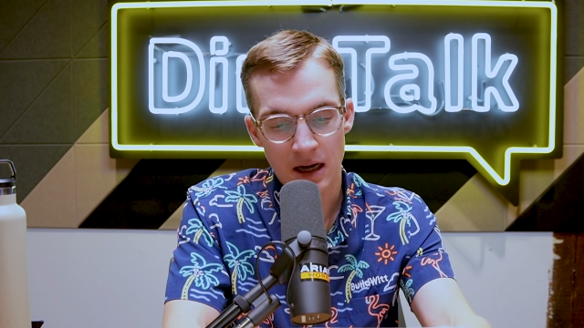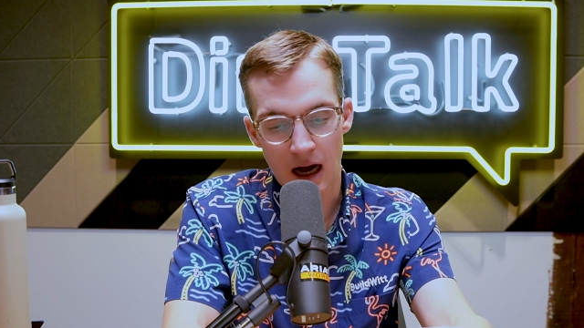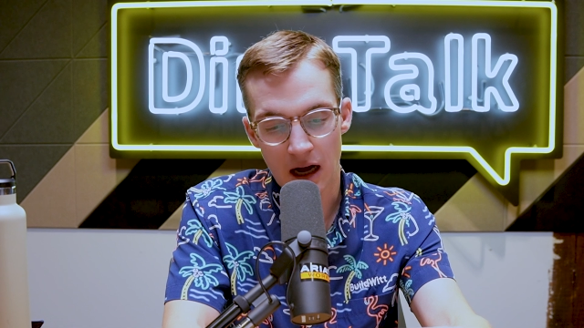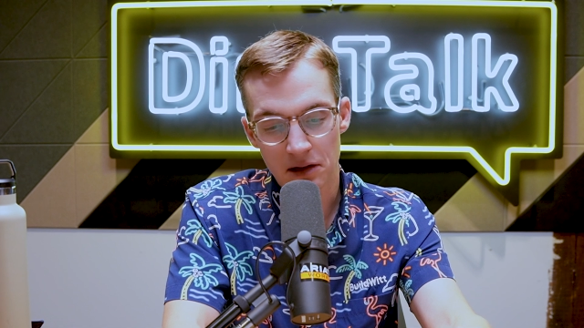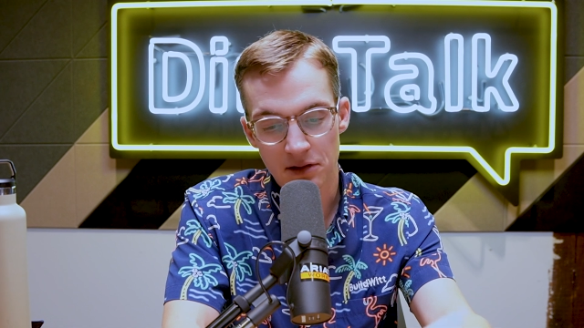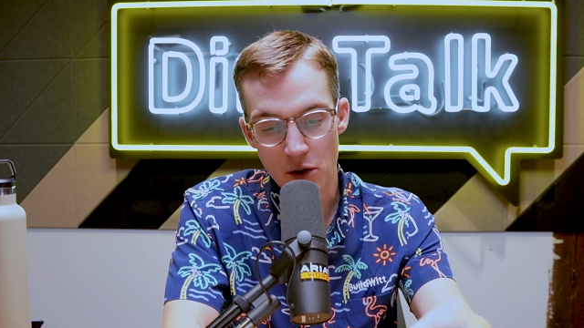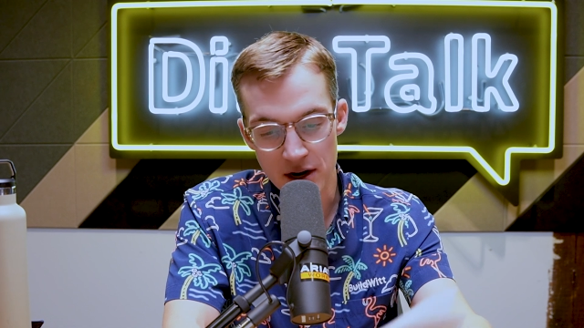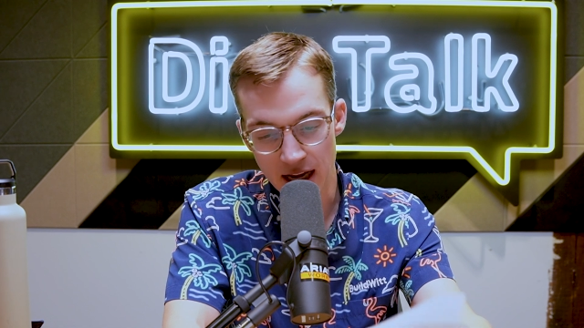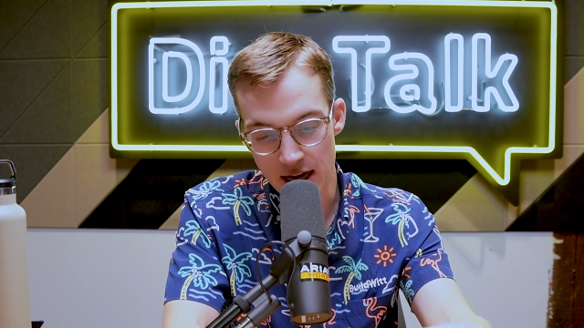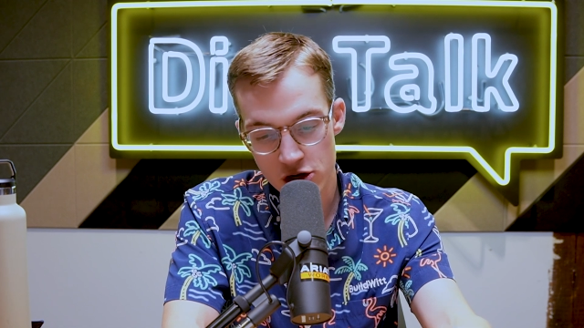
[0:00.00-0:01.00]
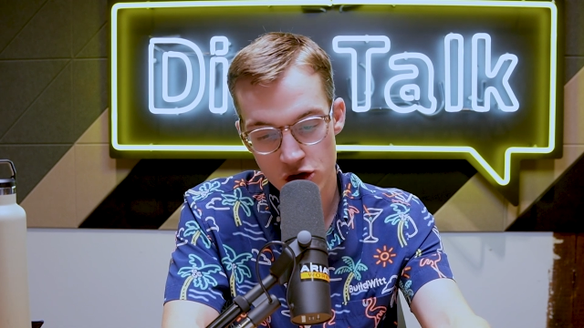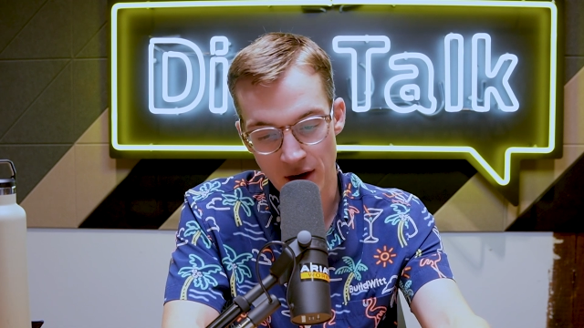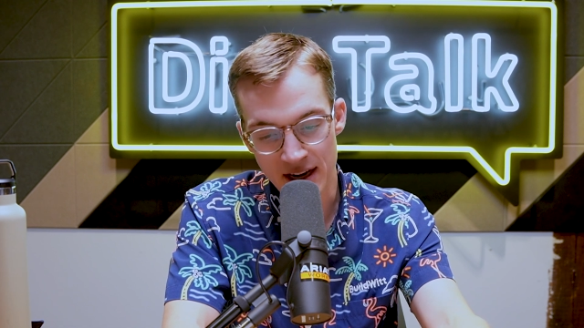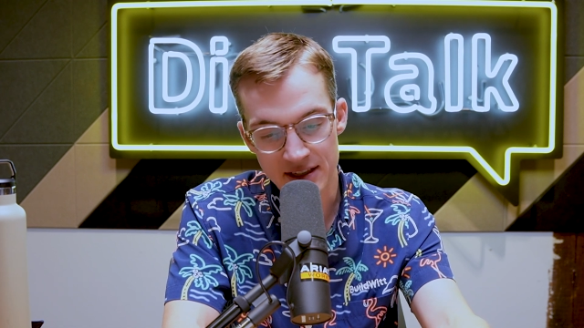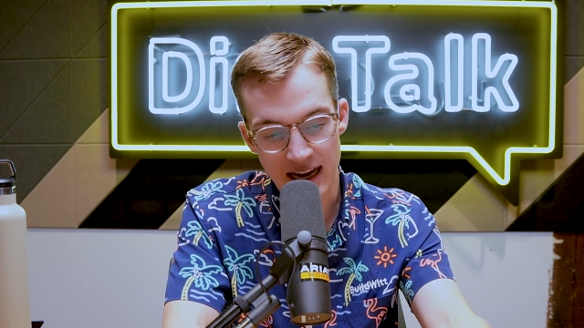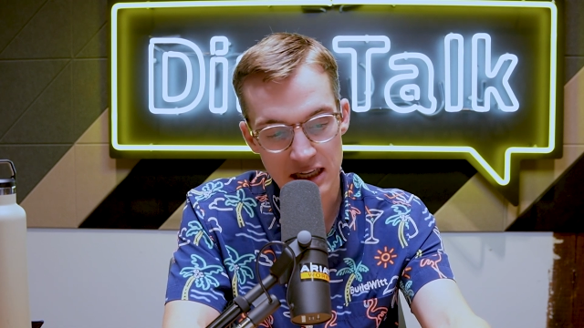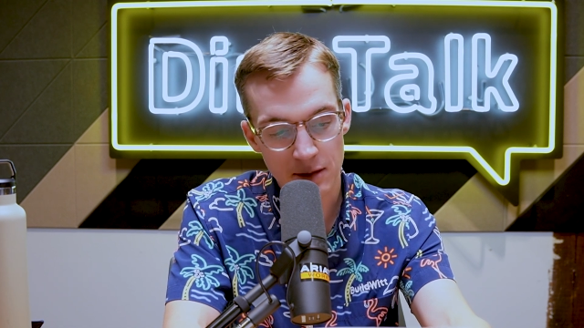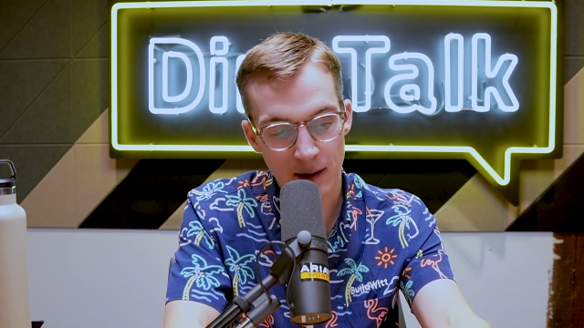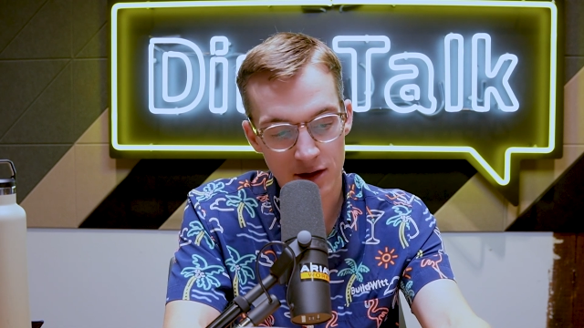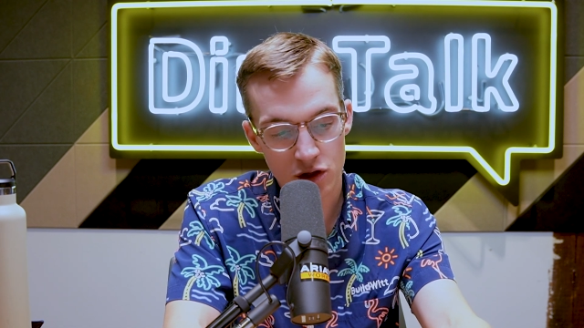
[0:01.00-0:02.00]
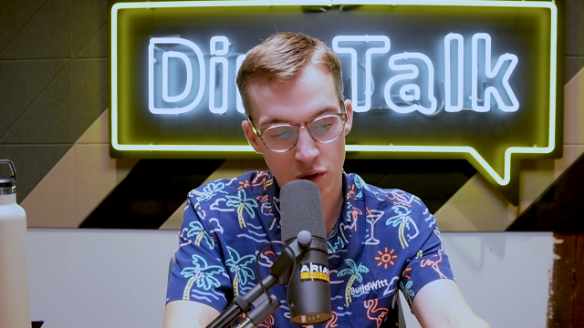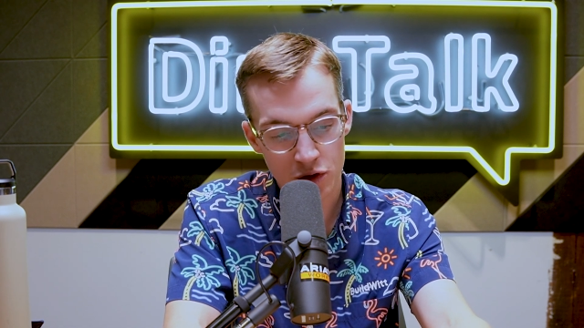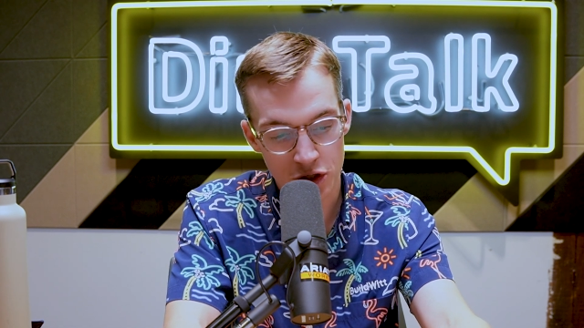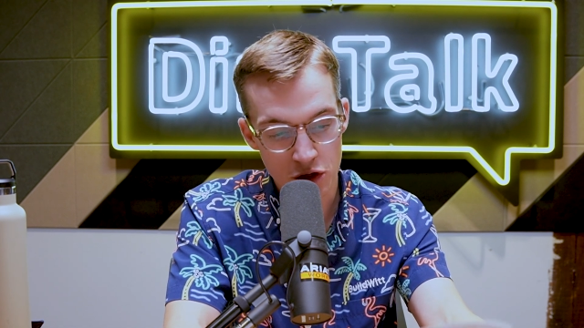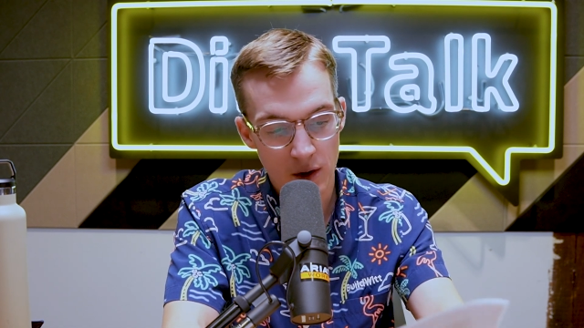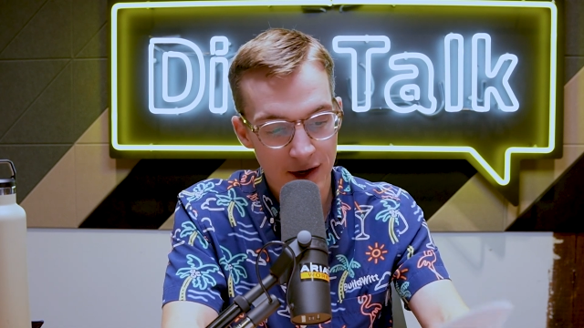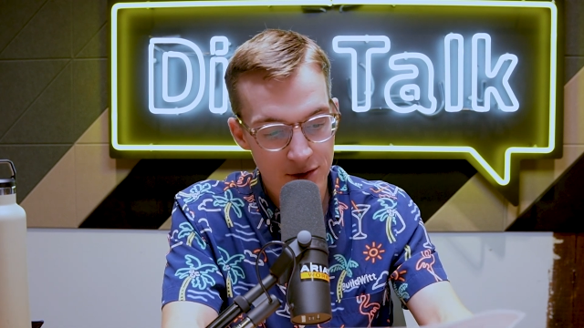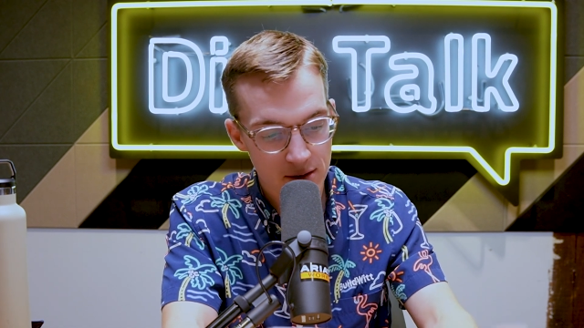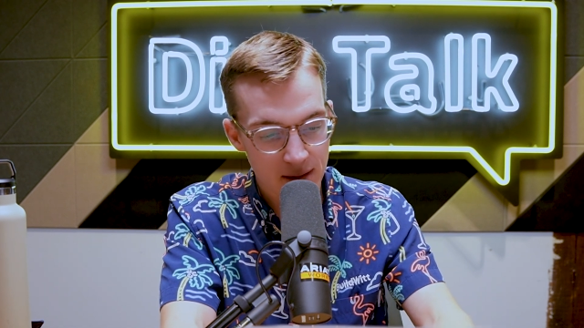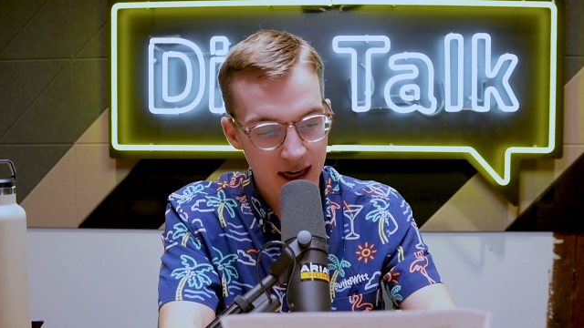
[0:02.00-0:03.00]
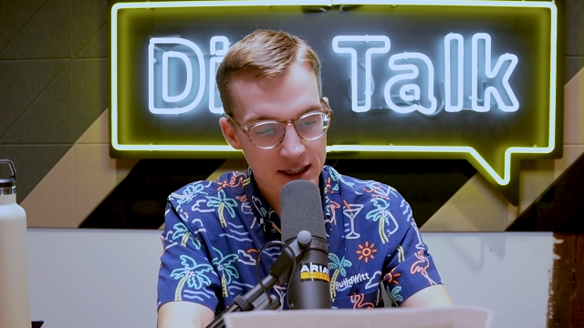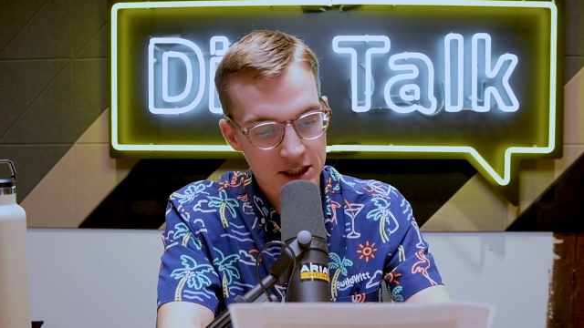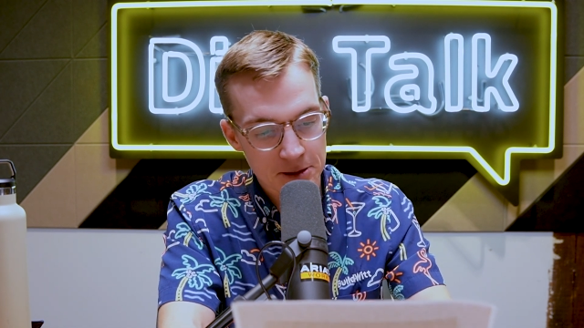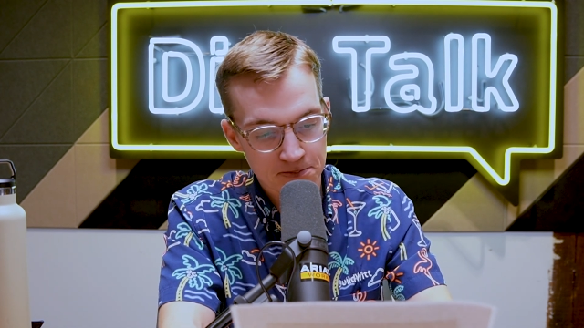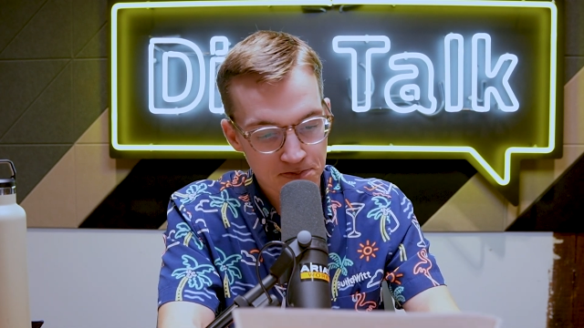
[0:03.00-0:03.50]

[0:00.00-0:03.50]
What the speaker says: Loading each train takes about 200 minutes,